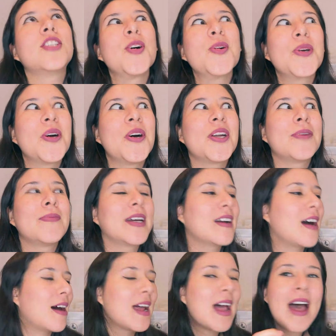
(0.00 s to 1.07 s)
so good. Oh my
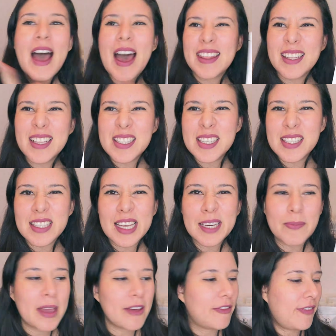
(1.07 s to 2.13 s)
god, I think this is like my